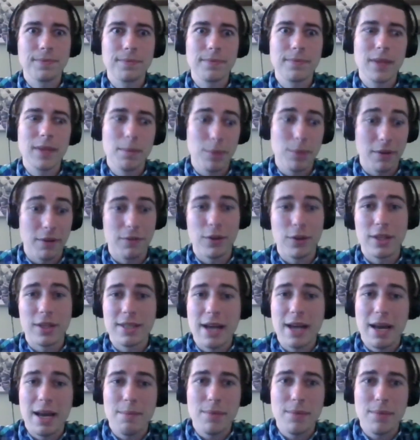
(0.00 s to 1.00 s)
But for the
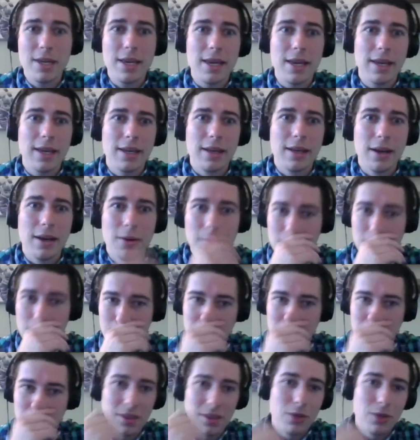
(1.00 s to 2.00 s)
time being,
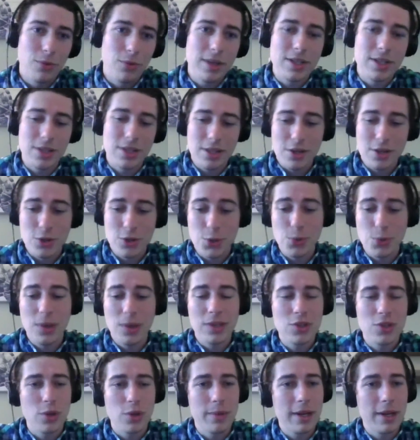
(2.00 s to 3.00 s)
the reason they're doing
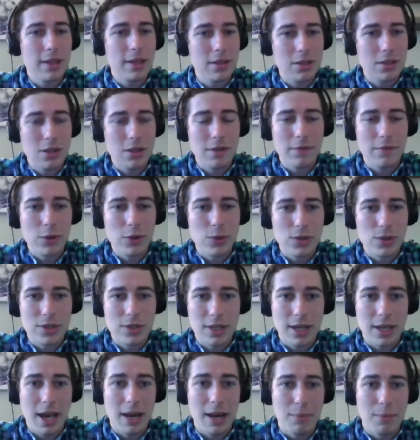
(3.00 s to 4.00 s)
so many of these interviews is to
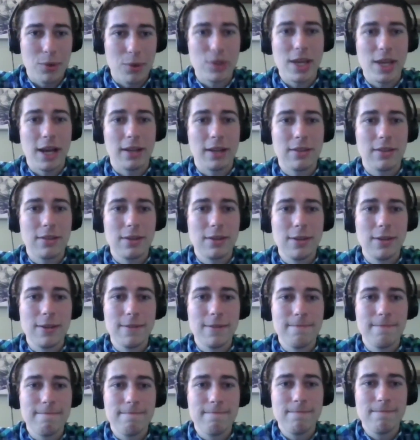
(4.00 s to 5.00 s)
kind of protect,
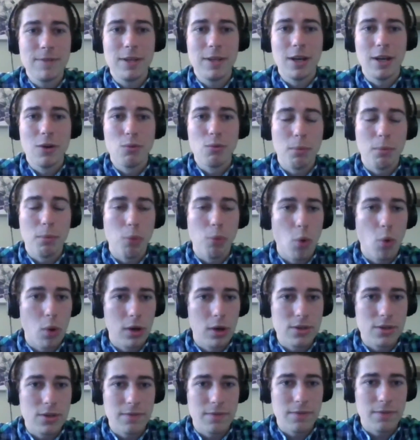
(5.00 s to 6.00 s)

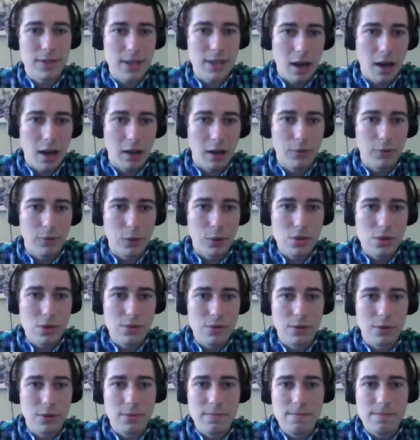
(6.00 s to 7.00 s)
reporters and photographers
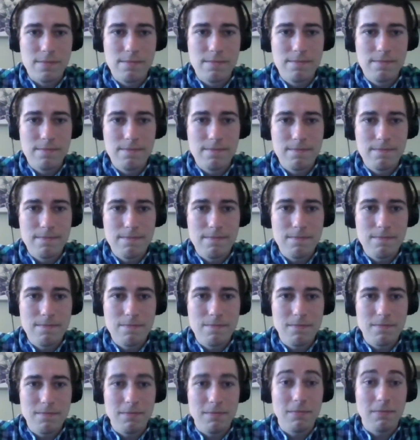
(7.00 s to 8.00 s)
from
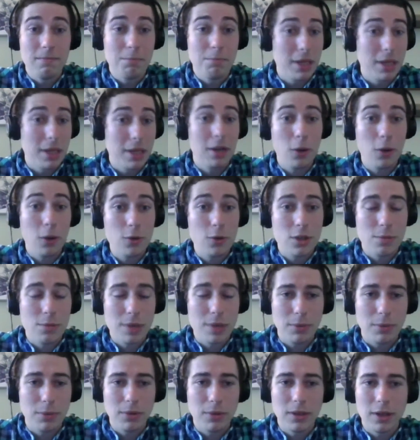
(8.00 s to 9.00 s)
being close to
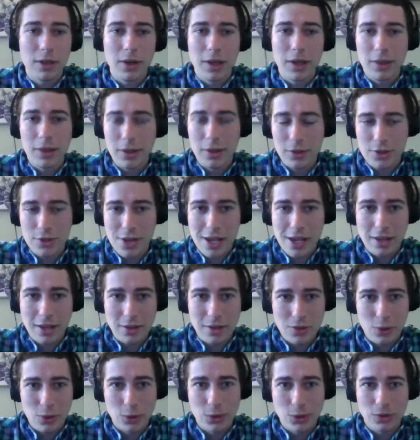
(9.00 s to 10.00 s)
people. They're saying
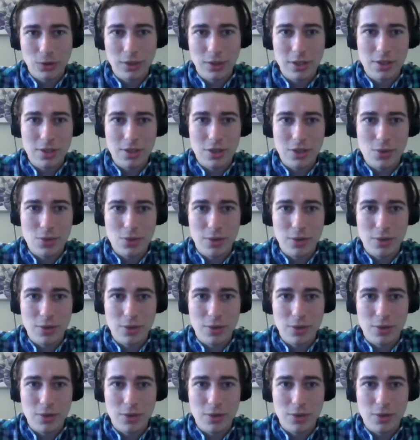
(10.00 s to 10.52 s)
social distance.